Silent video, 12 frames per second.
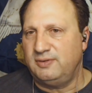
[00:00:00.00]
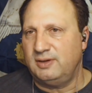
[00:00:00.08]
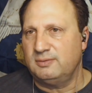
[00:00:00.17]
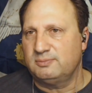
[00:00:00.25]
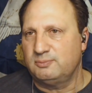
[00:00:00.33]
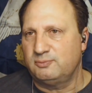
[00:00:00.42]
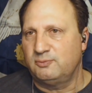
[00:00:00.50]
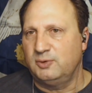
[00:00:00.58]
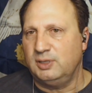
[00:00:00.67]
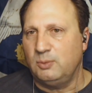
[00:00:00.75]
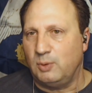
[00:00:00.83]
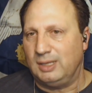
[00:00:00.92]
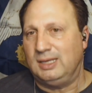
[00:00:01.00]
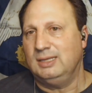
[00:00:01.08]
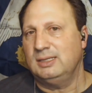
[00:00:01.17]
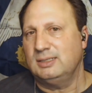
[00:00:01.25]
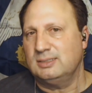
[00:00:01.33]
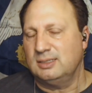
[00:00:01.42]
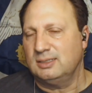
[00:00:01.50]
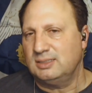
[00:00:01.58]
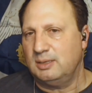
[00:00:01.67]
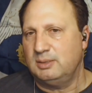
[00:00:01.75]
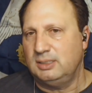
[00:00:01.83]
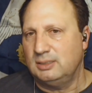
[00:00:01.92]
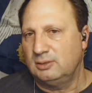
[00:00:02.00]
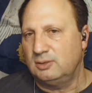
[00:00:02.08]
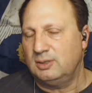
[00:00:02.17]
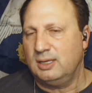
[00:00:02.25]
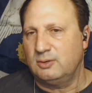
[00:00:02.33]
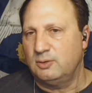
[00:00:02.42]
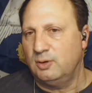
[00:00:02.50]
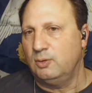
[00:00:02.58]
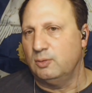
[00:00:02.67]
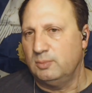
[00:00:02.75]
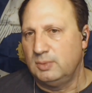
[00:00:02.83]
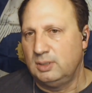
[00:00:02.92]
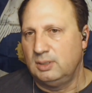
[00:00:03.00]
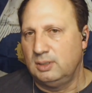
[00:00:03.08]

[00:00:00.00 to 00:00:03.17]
well, if I really want to get these things, I would need to learn how to grow them.